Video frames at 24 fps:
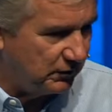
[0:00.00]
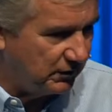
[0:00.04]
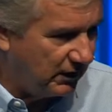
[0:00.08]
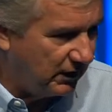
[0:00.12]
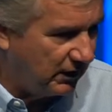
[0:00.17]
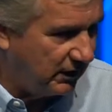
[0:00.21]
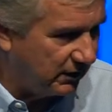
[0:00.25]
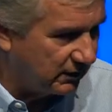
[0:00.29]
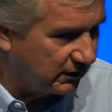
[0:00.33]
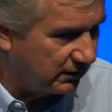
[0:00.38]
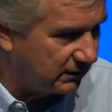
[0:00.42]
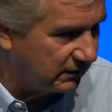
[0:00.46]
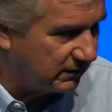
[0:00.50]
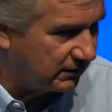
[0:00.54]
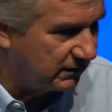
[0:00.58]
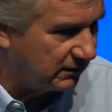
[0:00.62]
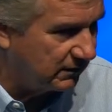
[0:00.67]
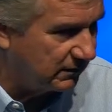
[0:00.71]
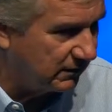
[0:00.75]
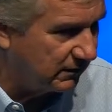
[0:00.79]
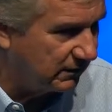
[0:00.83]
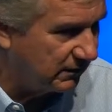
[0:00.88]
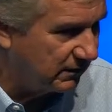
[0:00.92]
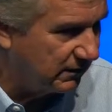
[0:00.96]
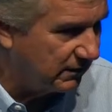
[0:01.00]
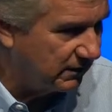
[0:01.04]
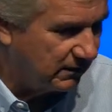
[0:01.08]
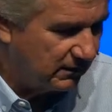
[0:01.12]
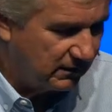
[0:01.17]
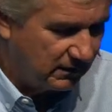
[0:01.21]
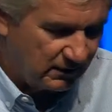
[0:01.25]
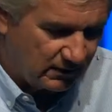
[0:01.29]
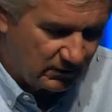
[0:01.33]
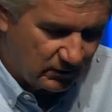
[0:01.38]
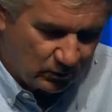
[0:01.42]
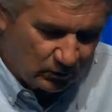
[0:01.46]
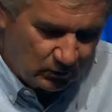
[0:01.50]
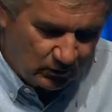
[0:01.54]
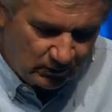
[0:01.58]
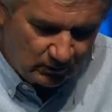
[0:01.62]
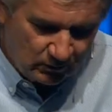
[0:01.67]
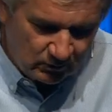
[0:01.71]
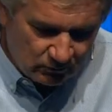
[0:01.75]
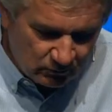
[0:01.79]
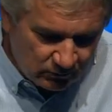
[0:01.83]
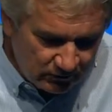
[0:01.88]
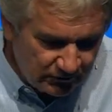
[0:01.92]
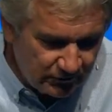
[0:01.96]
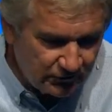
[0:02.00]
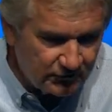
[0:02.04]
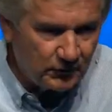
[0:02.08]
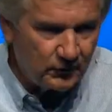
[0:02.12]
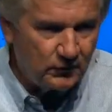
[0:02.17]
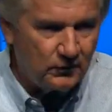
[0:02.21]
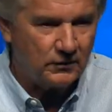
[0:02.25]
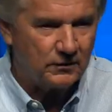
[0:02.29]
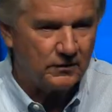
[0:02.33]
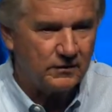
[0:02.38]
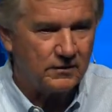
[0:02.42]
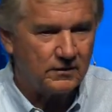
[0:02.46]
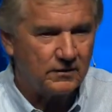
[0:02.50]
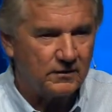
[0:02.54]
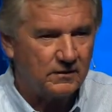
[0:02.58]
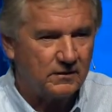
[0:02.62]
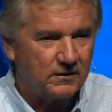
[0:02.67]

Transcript: hug, we would restore.